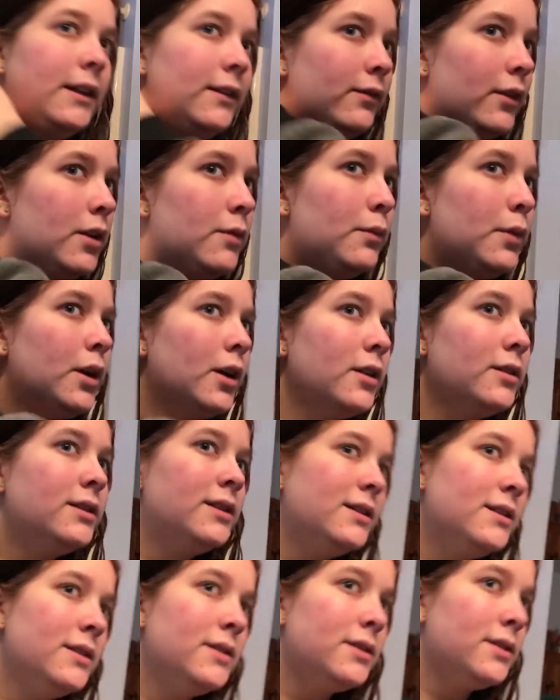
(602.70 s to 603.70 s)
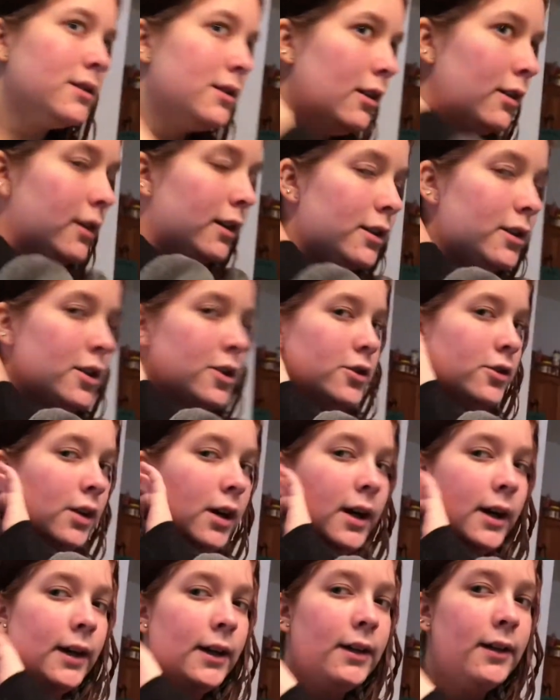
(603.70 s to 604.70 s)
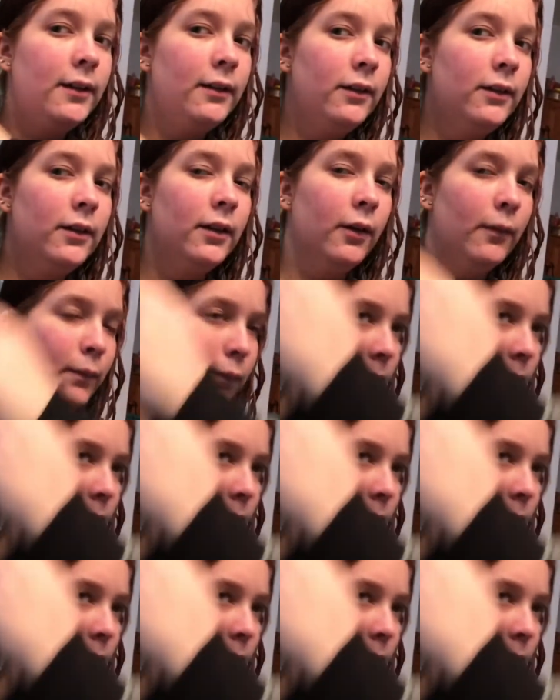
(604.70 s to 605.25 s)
the fun part. This is starting to dry, so